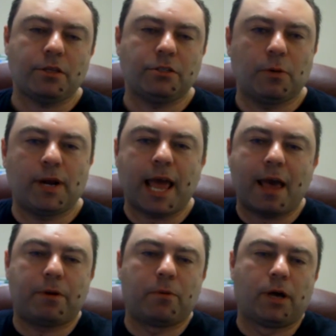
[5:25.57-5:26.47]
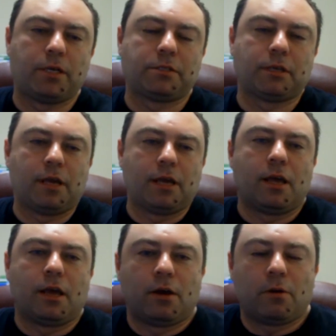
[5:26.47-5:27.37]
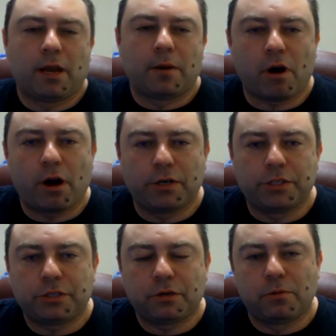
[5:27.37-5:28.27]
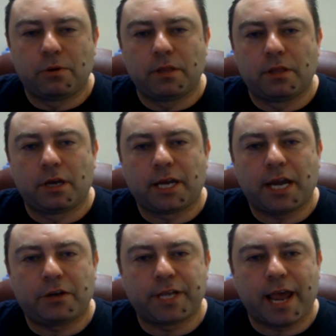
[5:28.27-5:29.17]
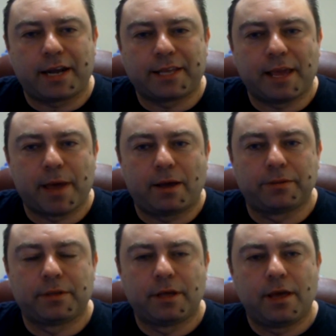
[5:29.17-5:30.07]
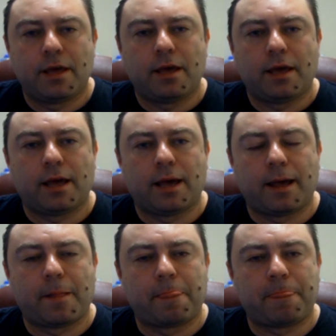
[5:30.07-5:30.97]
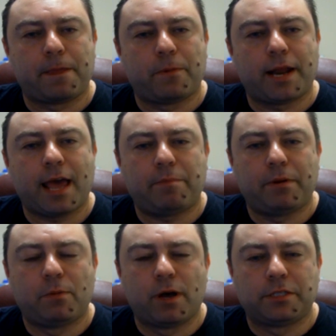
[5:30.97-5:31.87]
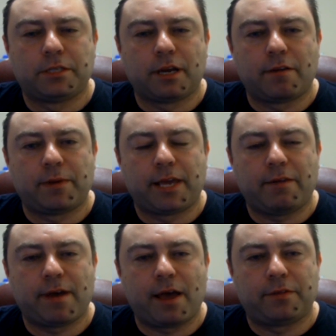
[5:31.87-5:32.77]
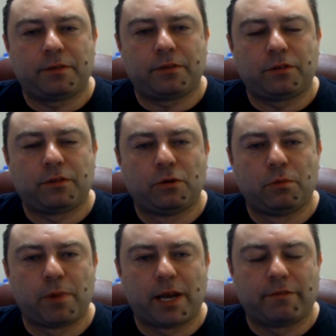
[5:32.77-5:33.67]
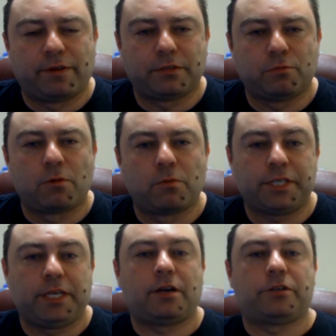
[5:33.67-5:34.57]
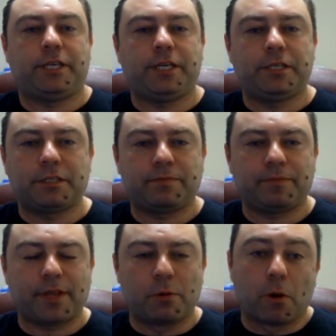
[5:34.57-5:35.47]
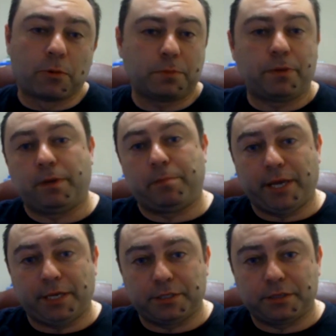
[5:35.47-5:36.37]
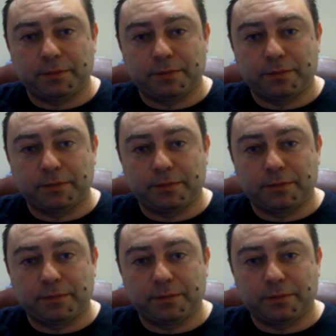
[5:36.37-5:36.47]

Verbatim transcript: So what happened was in March, when the CARES Act came out, what happened was the government gave out two benefits. One was ERCs and one was PPPs.